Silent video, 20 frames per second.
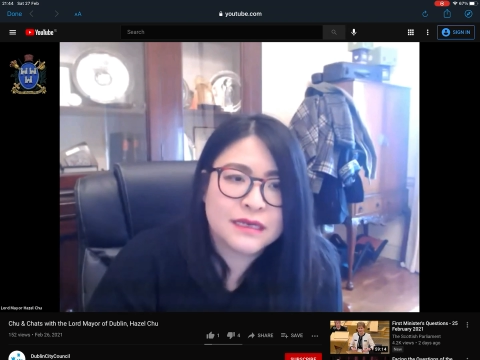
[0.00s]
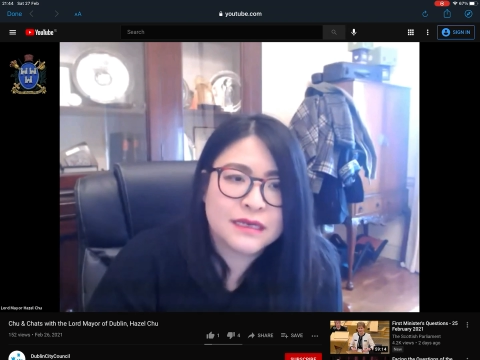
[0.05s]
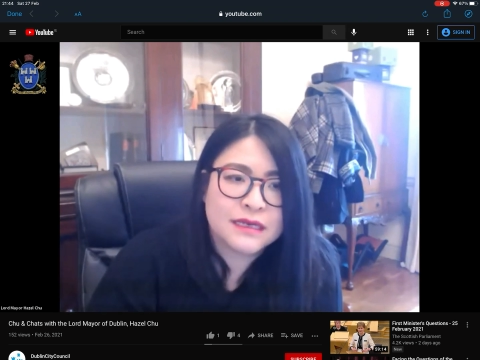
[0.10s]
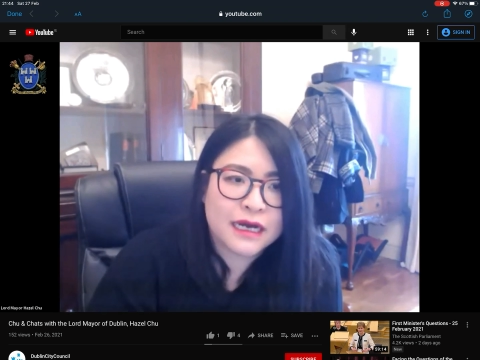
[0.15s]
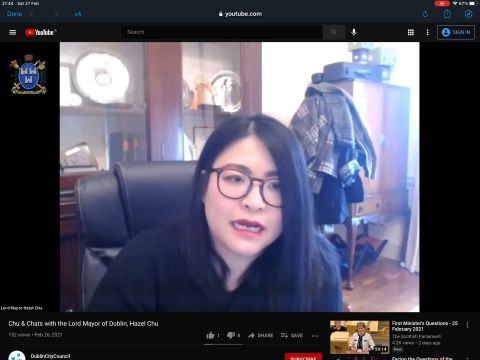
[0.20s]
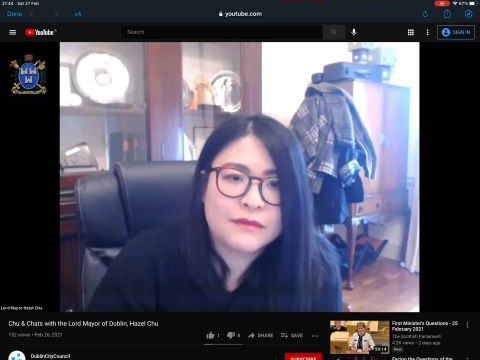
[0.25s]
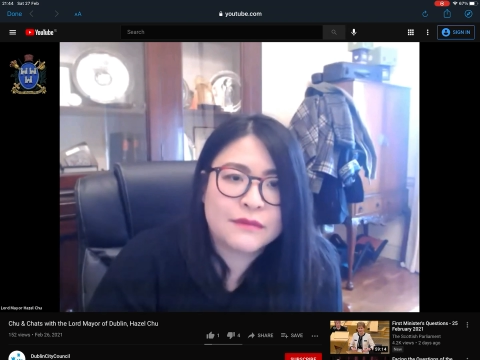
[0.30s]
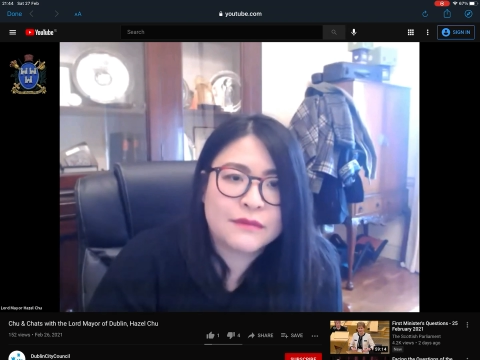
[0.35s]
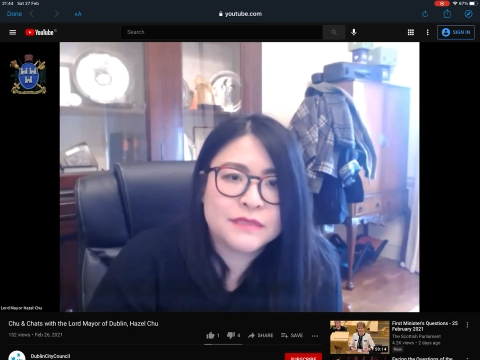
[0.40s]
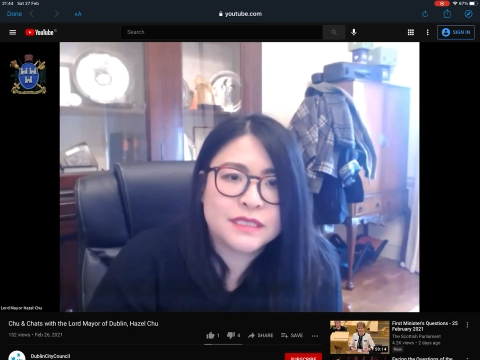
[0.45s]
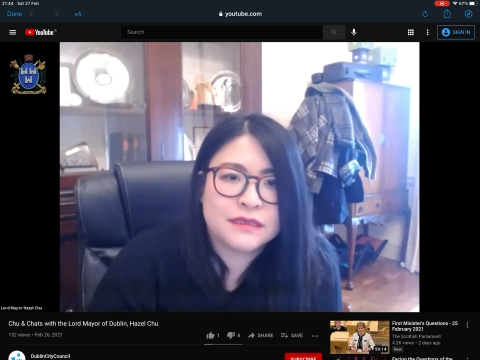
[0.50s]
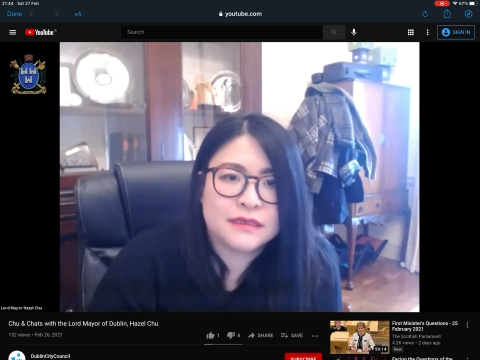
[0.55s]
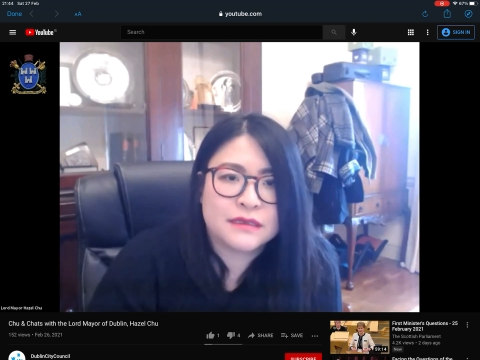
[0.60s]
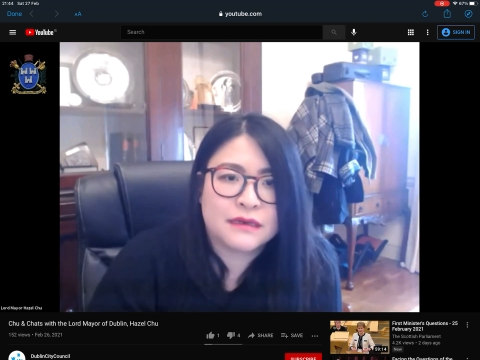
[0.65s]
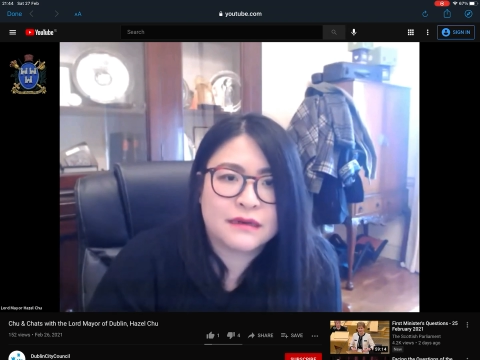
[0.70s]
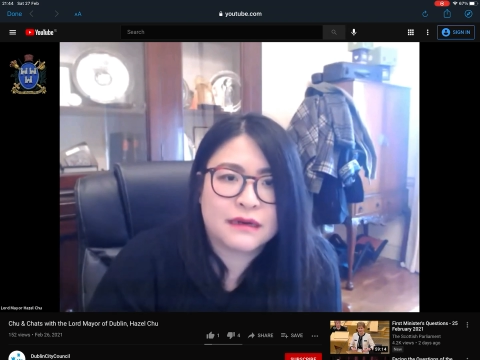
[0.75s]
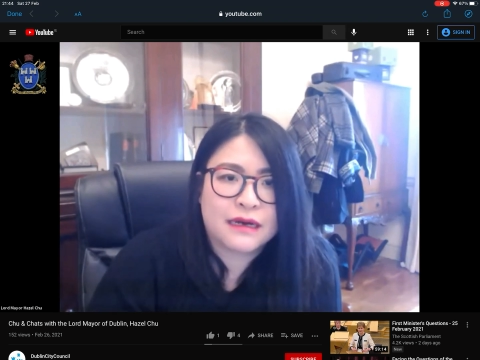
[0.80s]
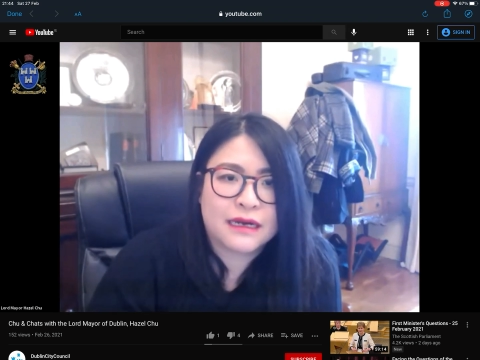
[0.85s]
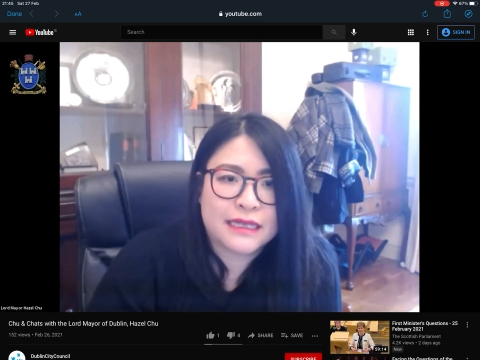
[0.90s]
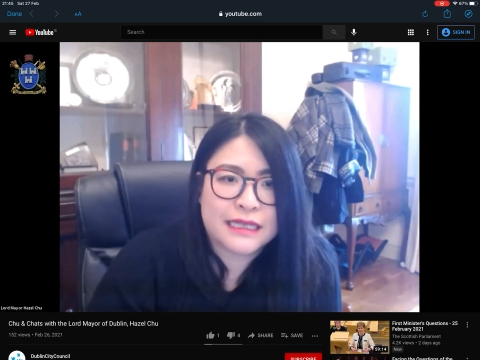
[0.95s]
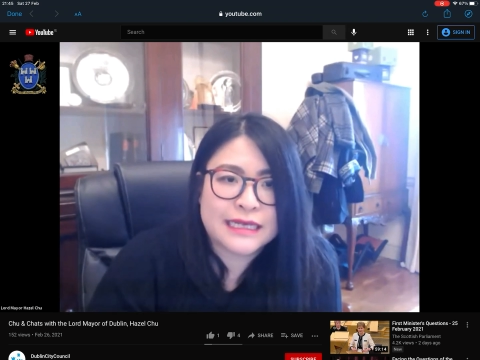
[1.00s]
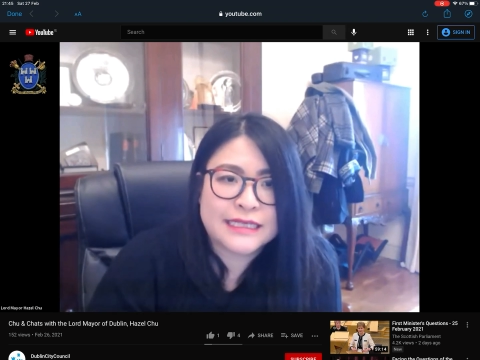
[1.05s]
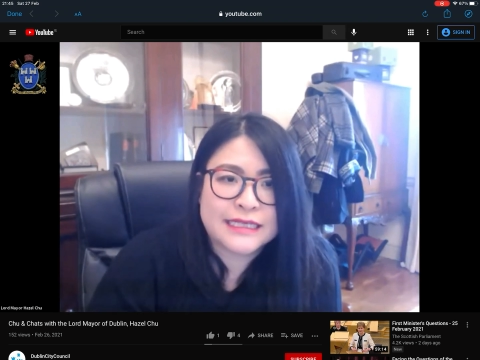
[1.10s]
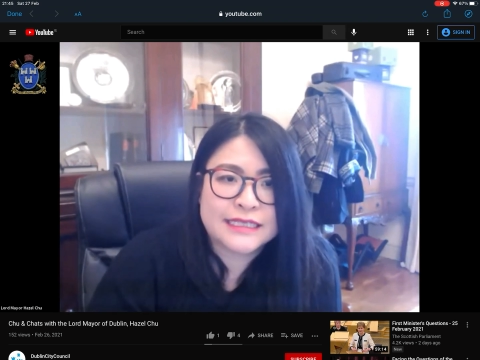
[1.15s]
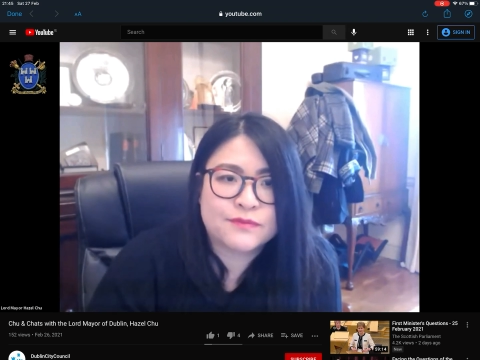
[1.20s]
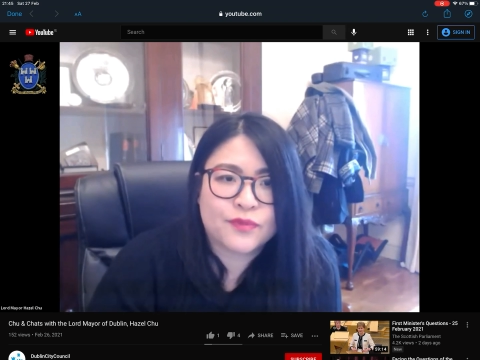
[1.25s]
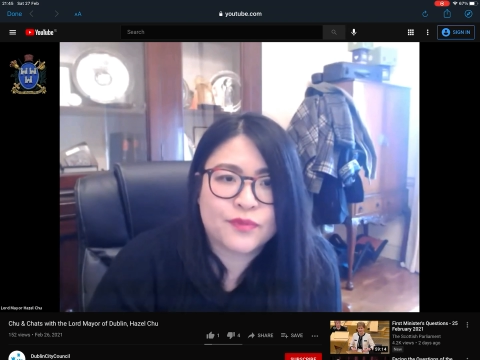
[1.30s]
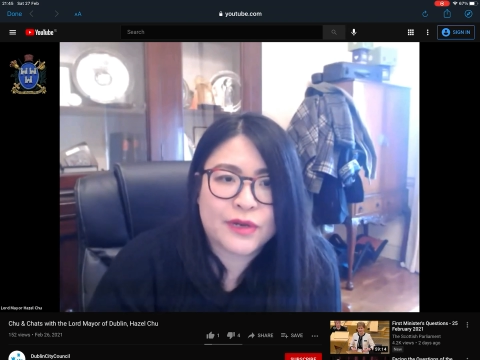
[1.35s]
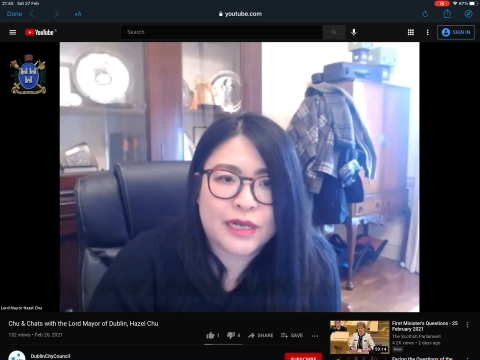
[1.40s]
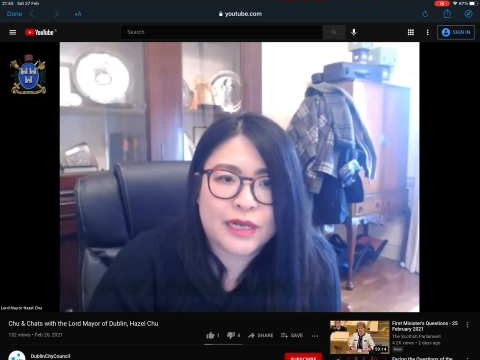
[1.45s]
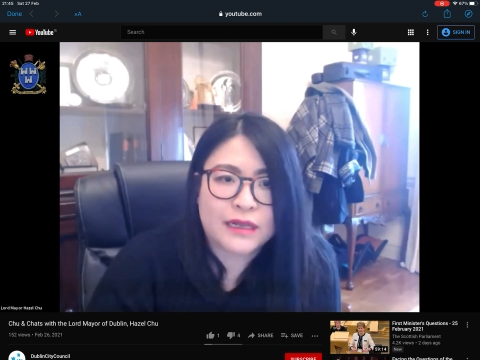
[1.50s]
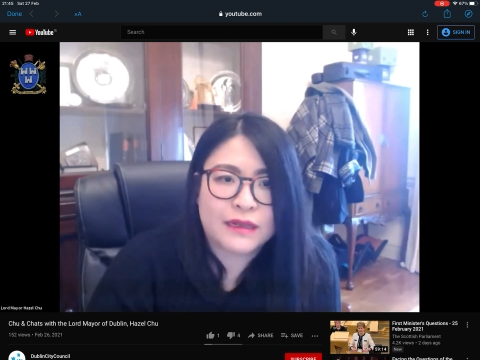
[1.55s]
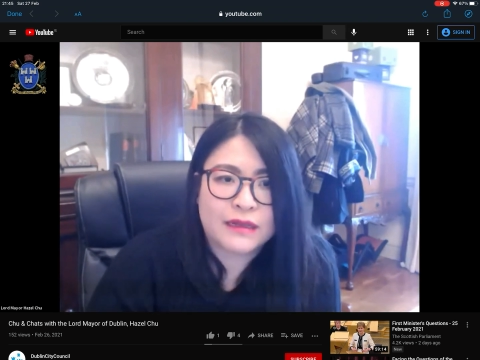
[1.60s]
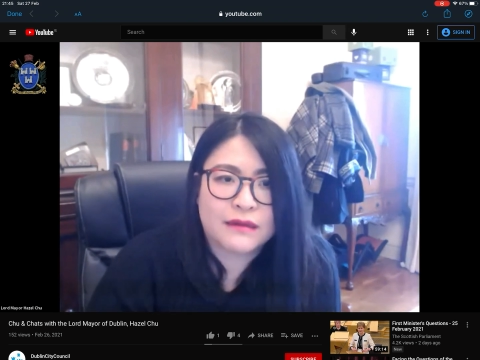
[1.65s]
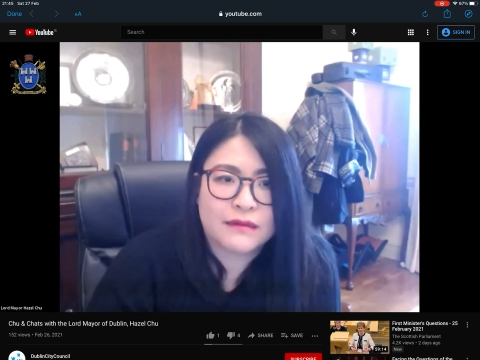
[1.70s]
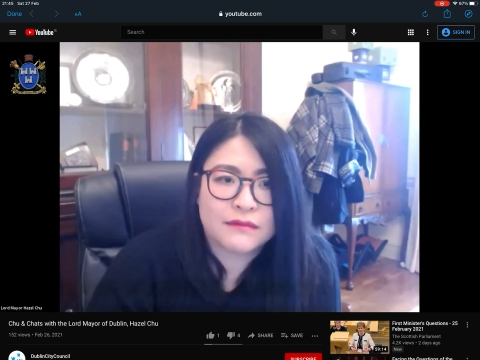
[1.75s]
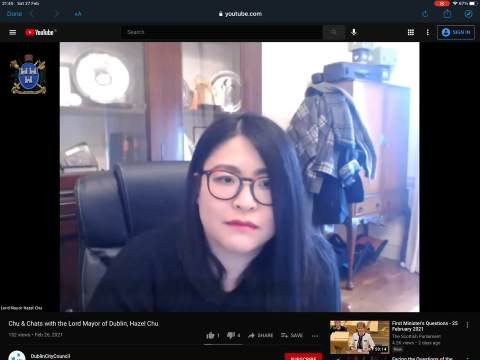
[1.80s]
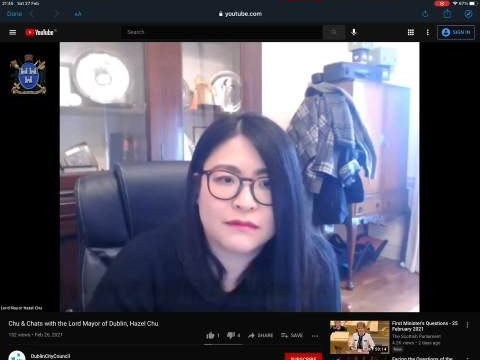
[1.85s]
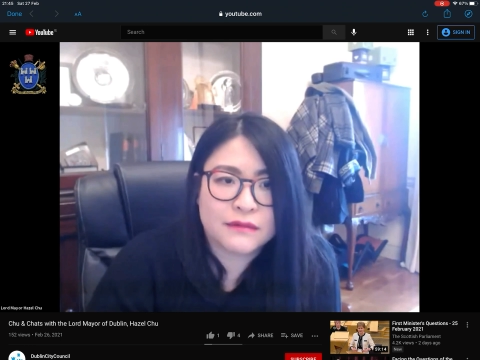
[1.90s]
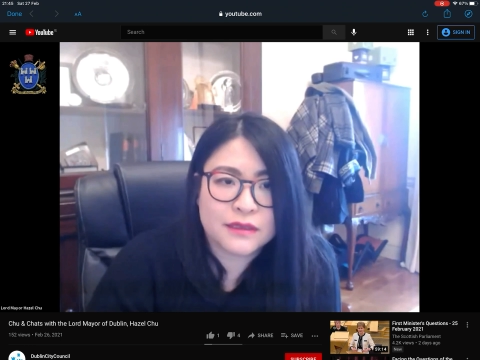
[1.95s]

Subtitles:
time to, I guess, bring